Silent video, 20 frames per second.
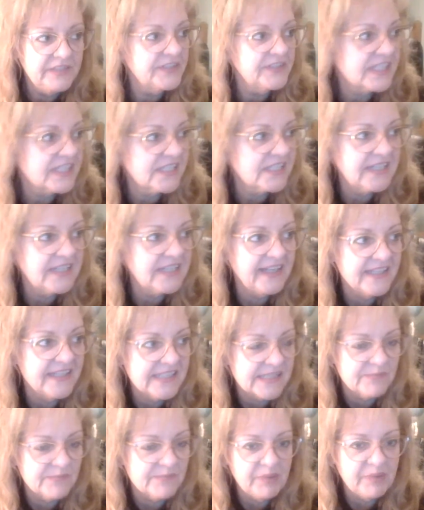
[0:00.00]
See if it
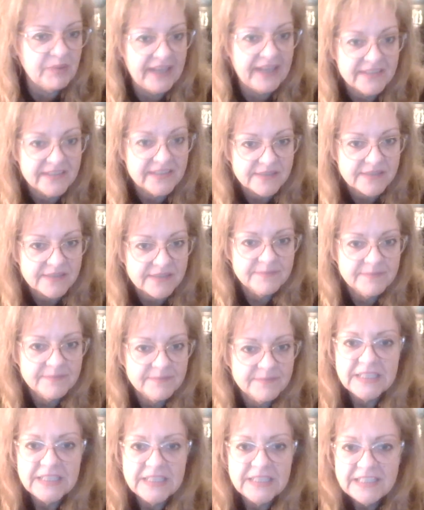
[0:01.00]
stays in
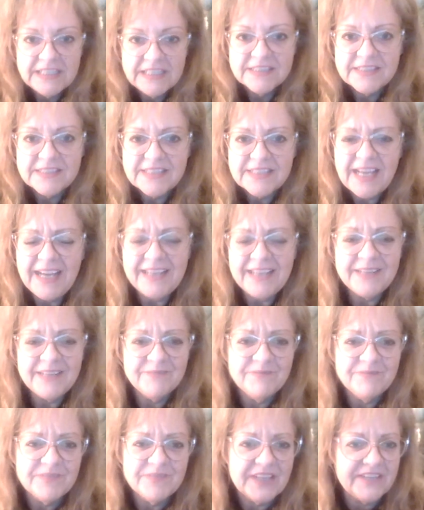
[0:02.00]
place. It's
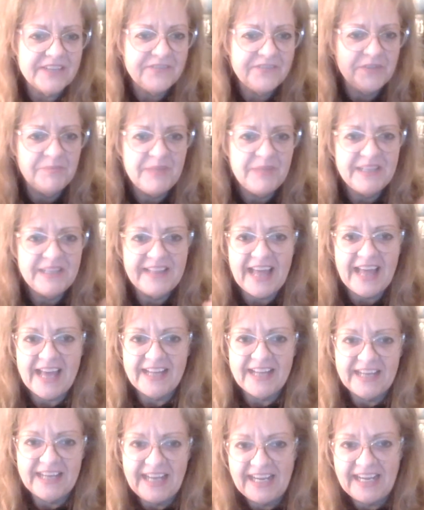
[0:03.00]
kind of giving me
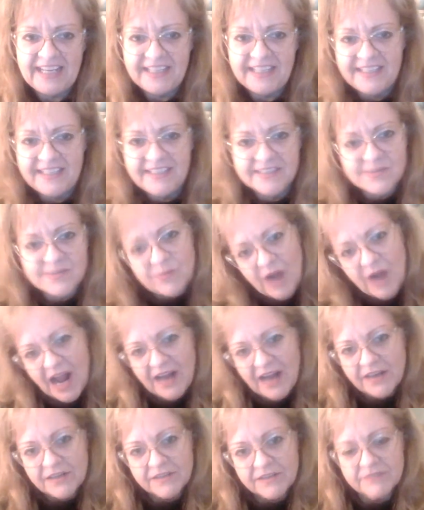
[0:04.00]
that 80s
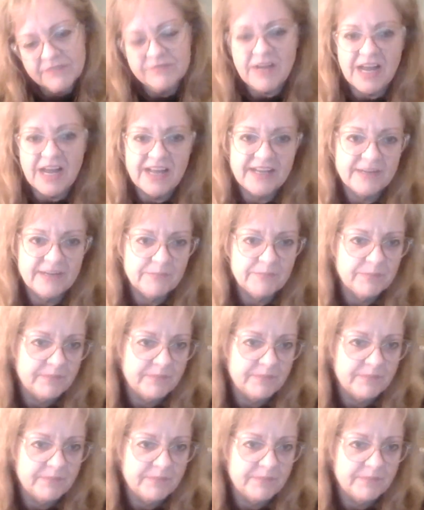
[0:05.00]
rocker vibe.